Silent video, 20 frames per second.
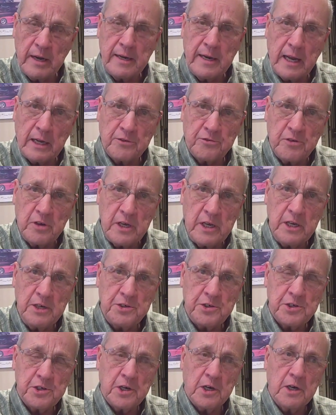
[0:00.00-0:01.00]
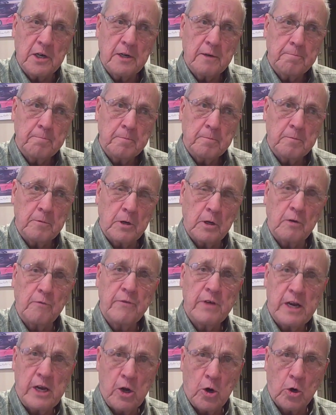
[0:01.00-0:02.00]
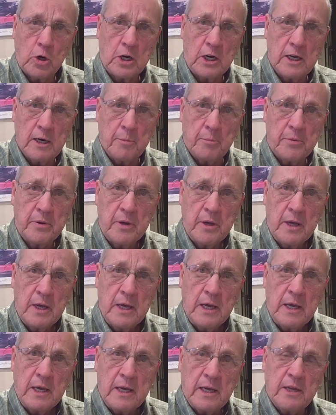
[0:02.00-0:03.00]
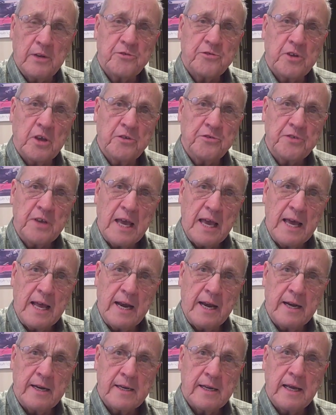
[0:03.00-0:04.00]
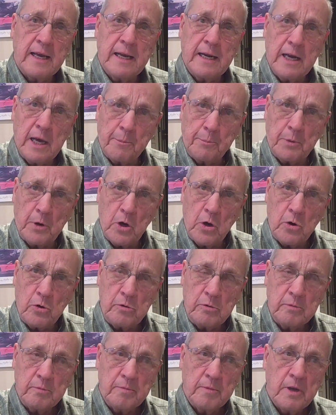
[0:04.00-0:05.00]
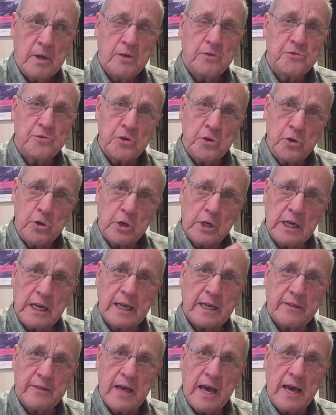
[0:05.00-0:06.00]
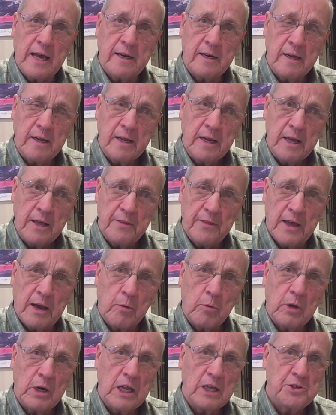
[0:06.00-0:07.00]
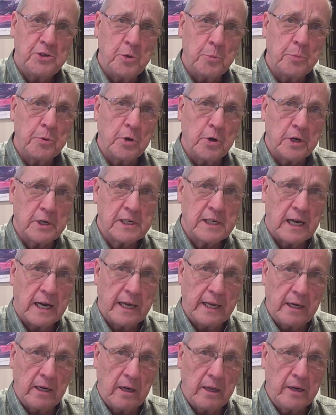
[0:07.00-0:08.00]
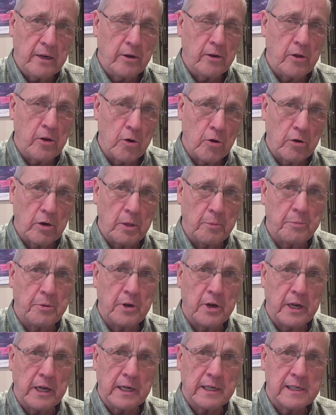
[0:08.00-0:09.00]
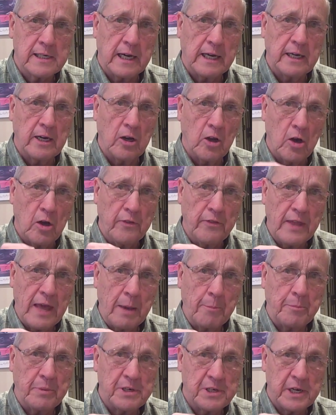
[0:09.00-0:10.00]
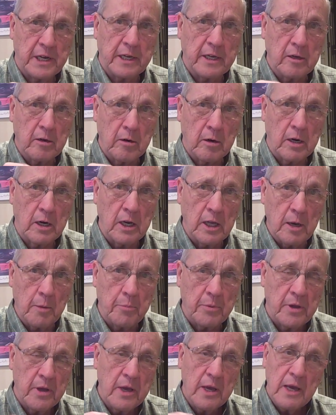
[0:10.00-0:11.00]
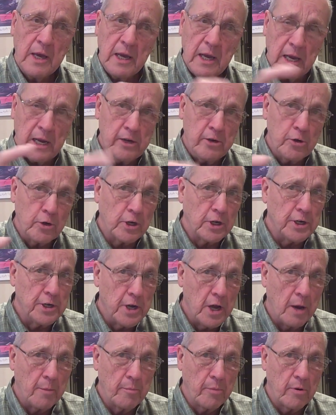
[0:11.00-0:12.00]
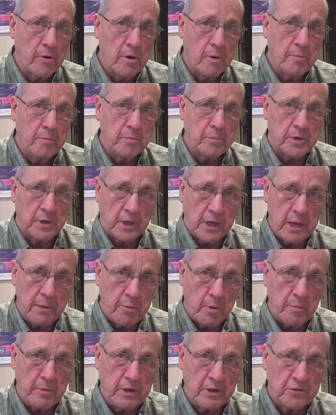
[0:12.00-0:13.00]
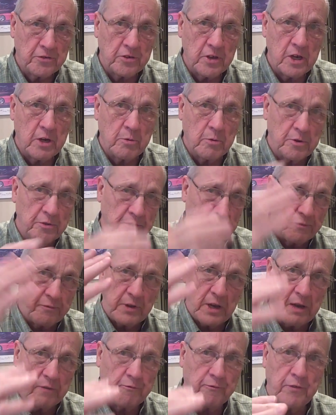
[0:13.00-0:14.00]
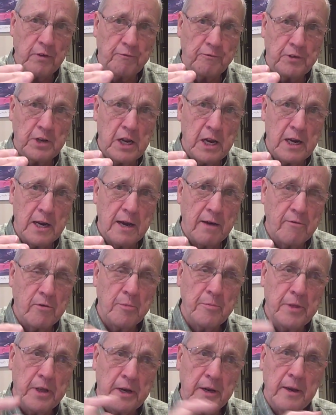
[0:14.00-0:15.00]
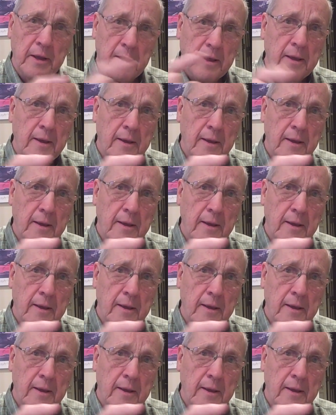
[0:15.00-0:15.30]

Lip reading: next to each little video clip, it says Edit and Upload. So you click that. That will let you put a title, and you're only putting a title on that particular clip. And you can number them to keep them in sequence. If you have 15 of them, then,